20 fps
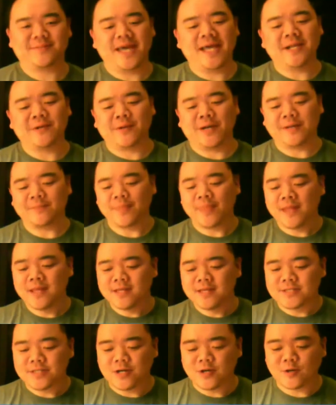Anyway,
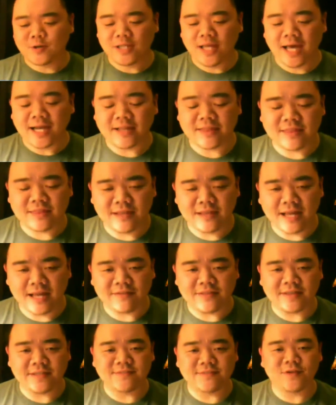so a lot of
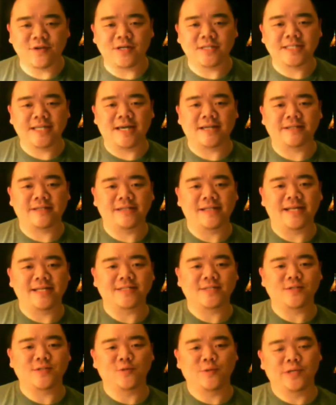things have gone down in the
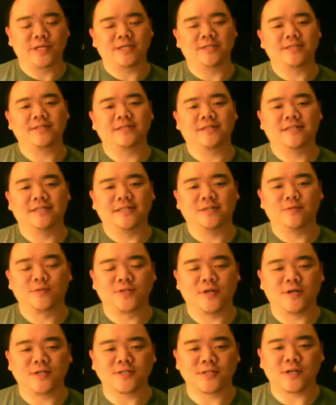last 2 weeks. It was
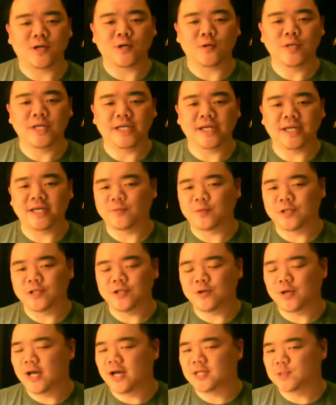All-Star Weekend when
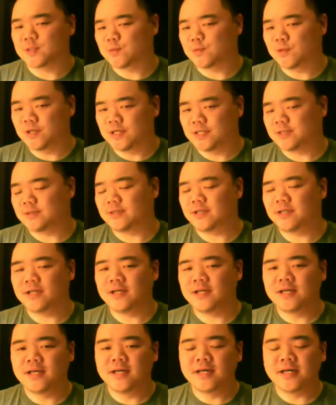you guys were on,
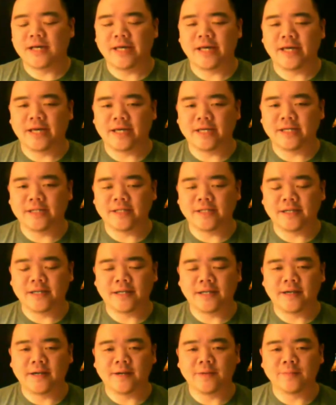and
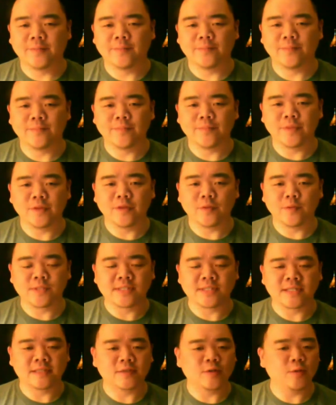there
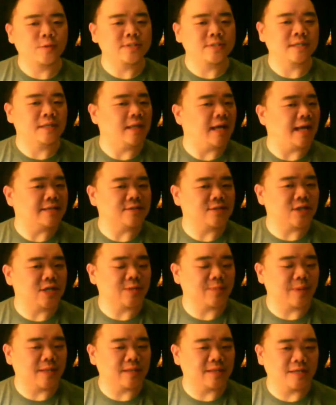wasn't a lot to talk
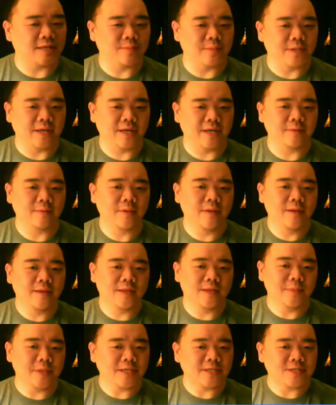about in the NBA.
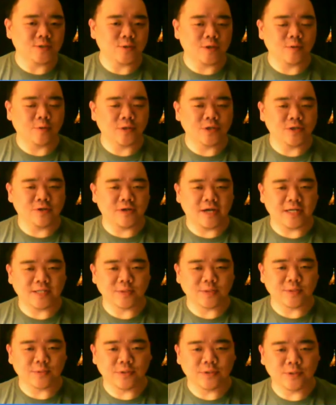The big story when you guys
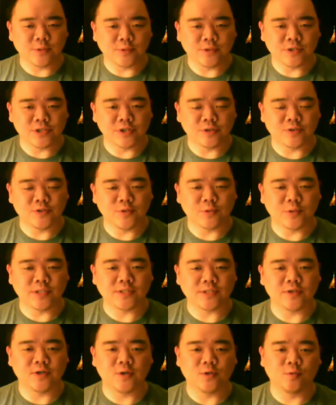were doing the show 2
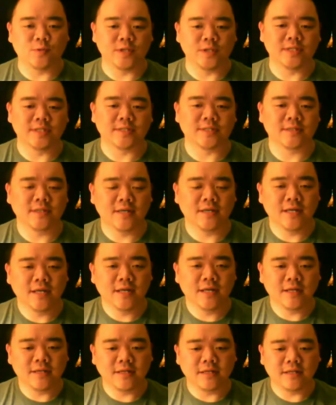weeks ago was
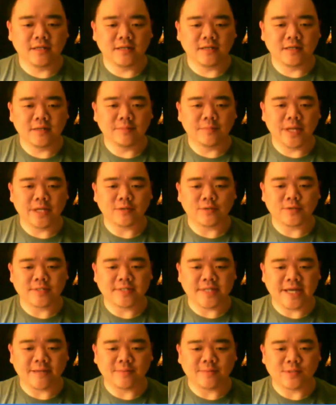the Michael
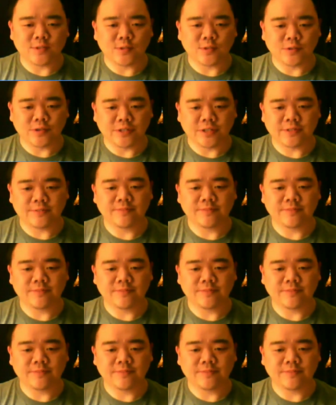Sam story.